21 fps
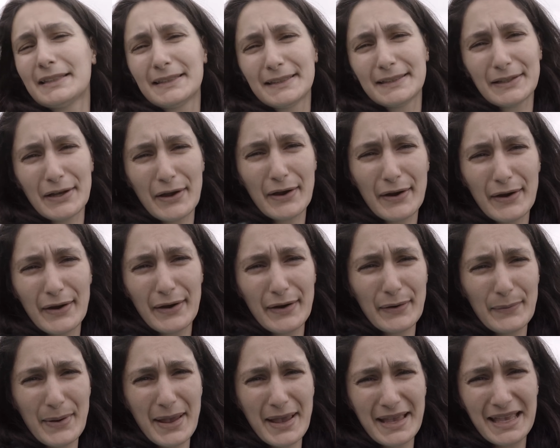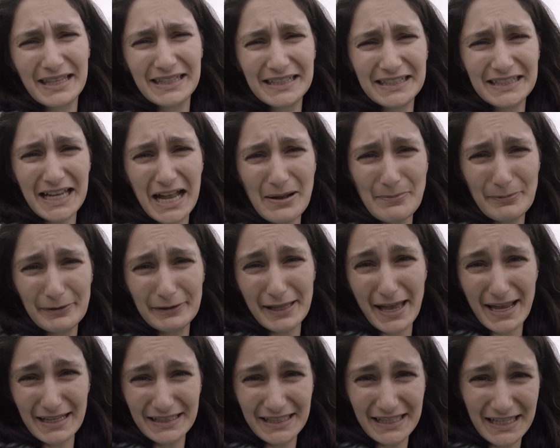so we can start
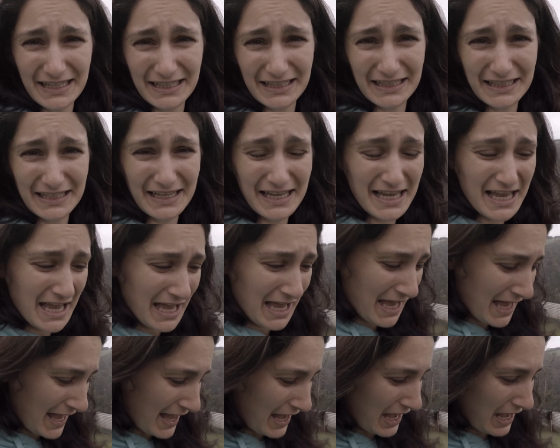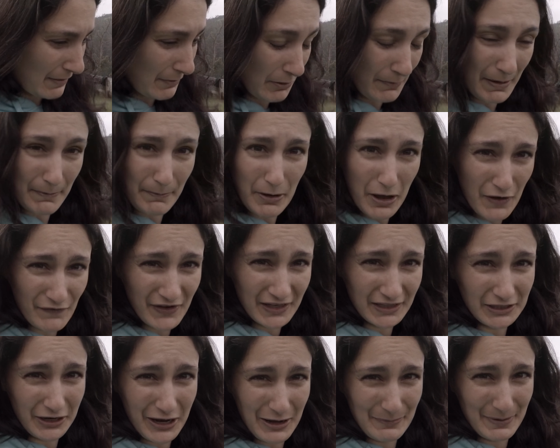planting. Um, it'll be perfect
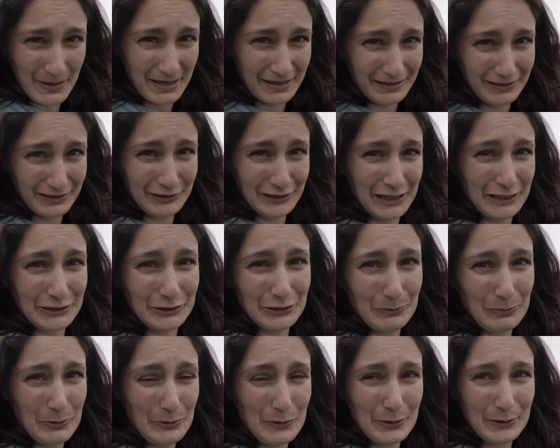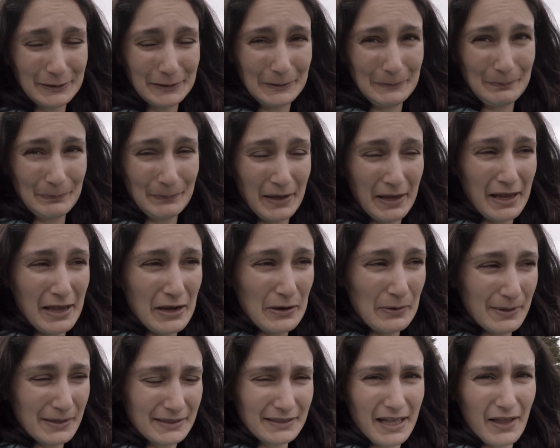timing, so that's super awesome.
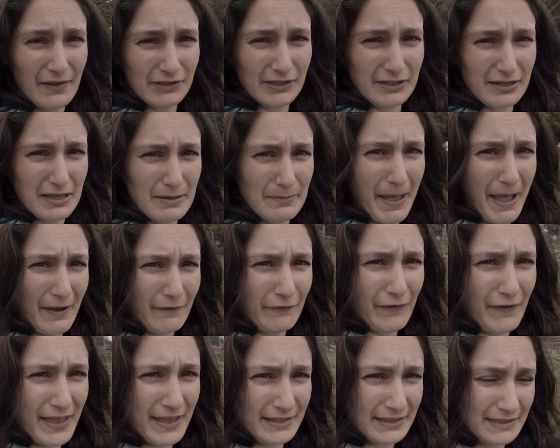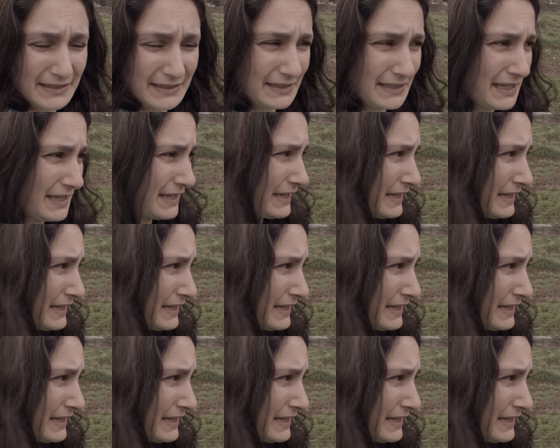We still have to do the back fence.